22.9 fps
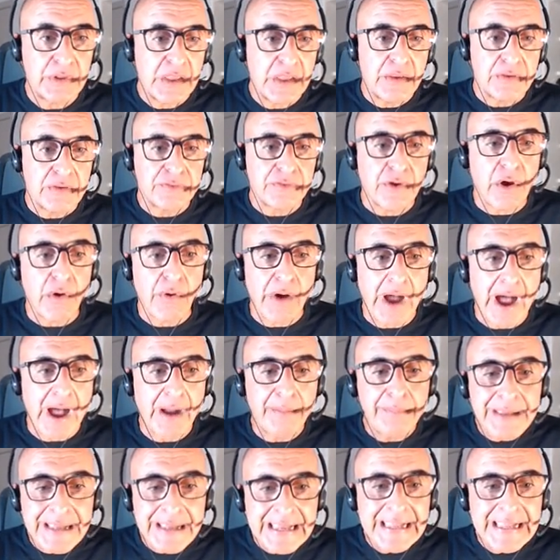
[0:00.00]
So
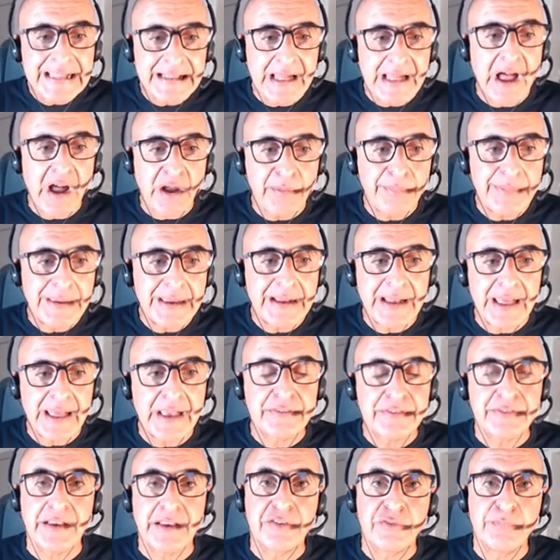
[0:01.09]
I'm in
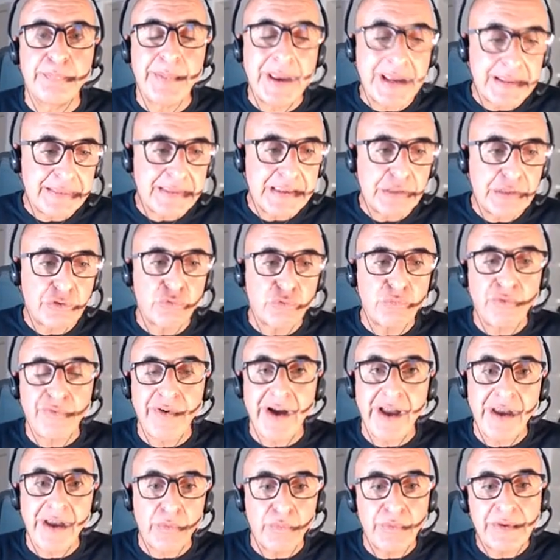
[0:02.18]
RBLX expecting it to move
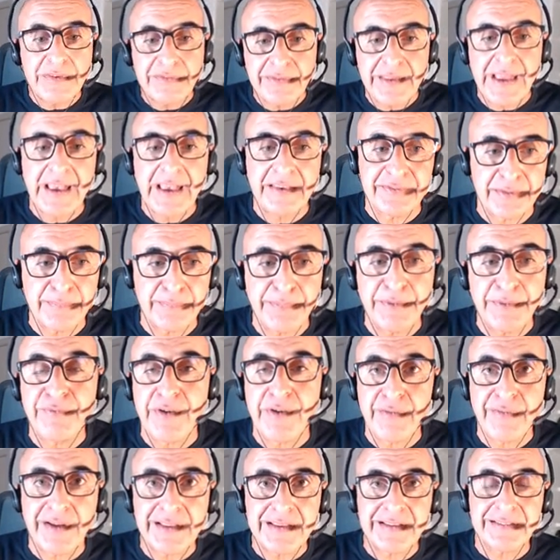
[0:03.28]
higher with the S&P
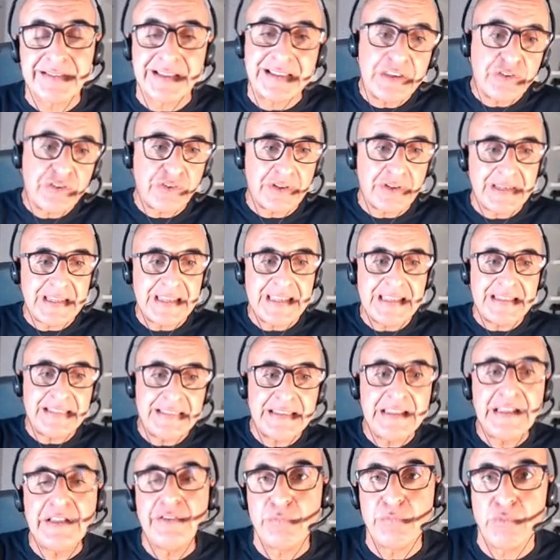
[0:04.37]
500. Initially it
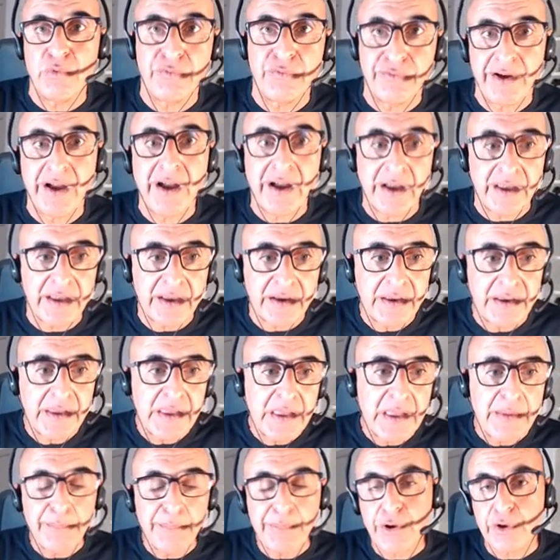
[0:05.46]
did move higher
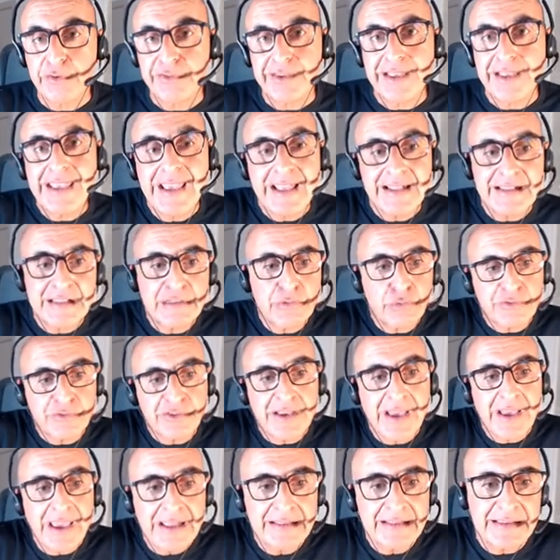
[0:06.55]
because again it looks
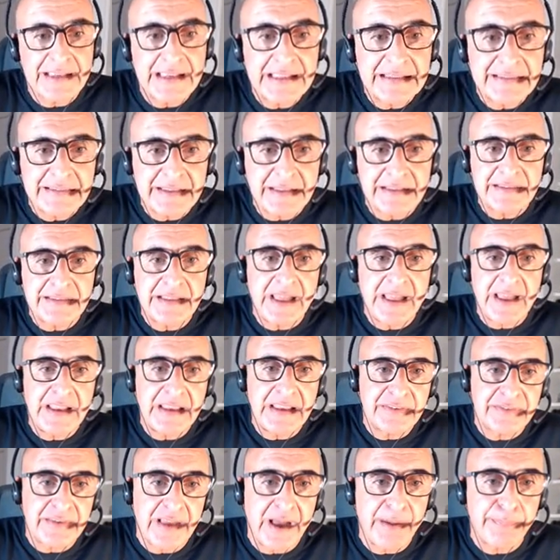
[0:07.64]
great. Intraday
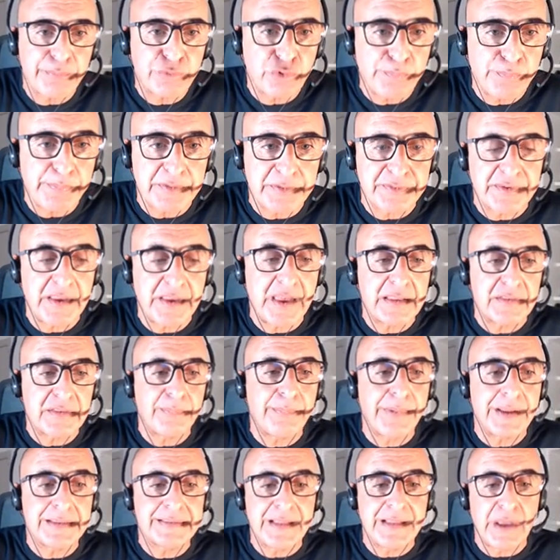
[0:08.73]
is up 2%,
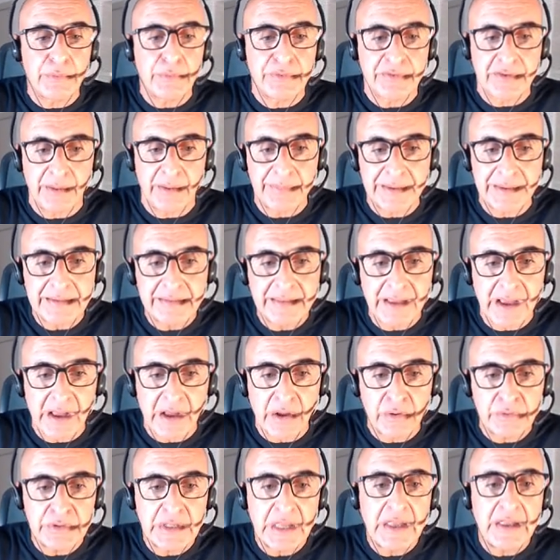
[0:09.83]
but now it's coming
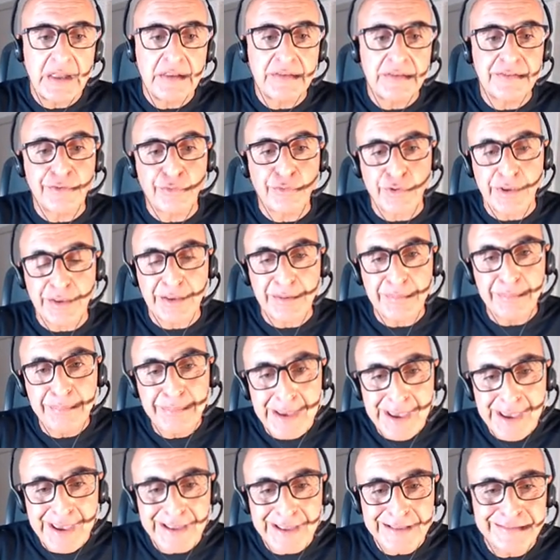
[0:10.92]
down. It's looking
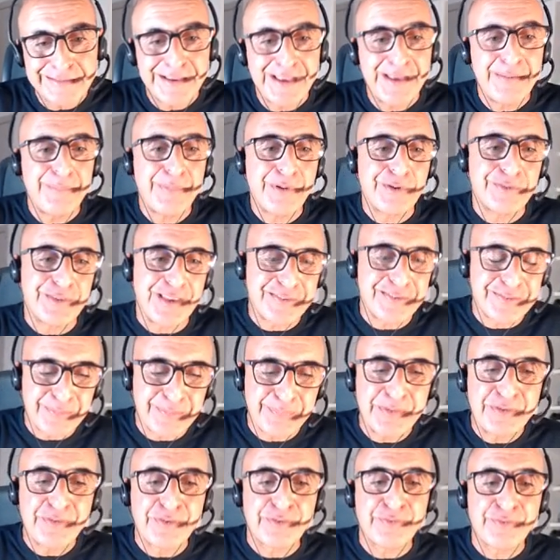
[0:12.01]
bad because the
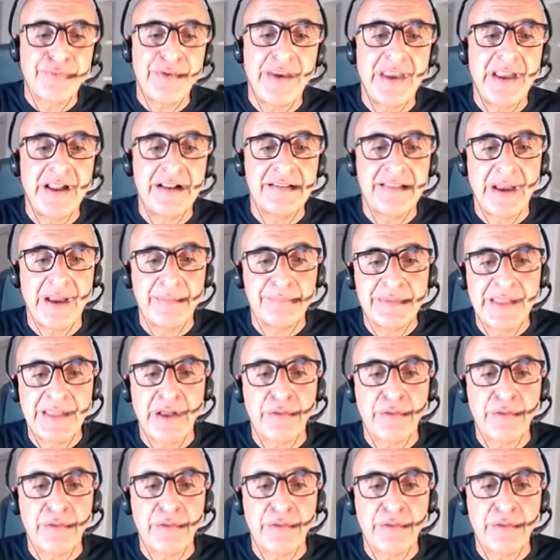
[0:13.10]
S&P just failed. I'm down